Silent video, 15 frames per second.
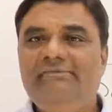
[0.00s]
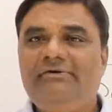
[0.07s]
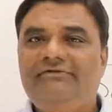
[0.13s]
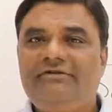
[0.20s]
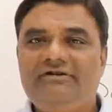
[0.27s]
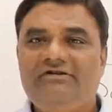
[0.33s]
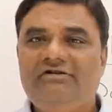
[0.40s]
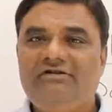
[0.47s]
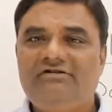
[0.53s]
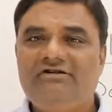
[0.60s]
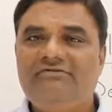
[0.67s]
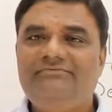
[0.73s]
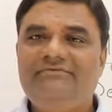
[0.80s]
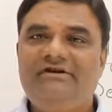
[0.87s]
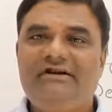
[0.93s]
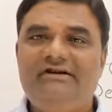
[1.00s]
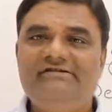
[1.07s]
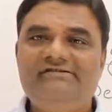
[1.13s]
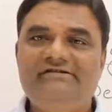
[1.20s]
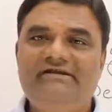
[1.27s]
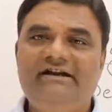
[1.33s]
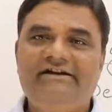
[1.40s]
of algorithm, we write
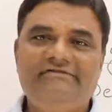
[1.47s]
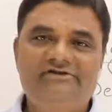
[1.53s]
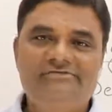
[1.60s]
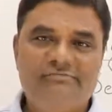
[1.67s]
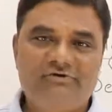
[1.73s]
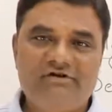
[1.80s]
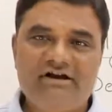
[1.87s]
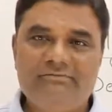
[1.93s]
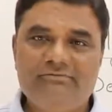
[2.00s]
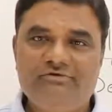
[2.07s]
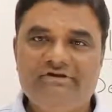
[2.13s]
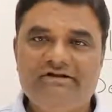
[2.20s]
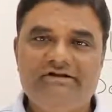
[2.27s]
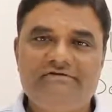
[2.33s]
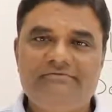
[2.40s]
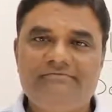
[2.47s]
C language program only.